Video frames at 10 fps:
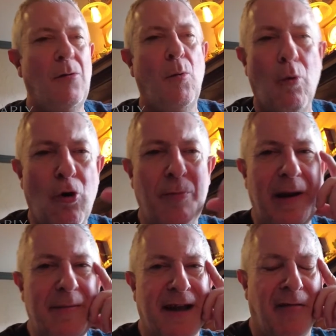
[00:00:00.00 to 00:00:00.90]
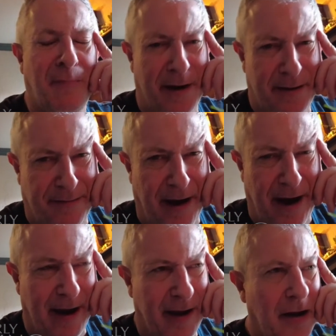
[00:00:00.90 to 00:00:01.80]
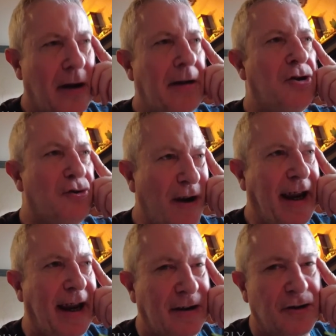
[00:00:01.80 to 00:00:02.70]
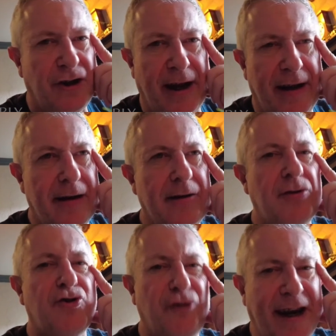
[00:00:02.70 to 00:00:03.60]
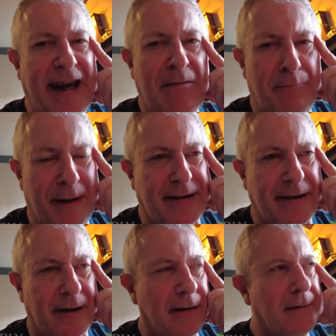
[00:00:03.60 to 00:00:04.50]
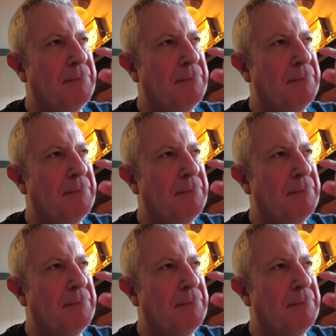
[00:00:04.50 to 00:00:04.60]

warming himself by the fire, drinking gin, drinking bitter,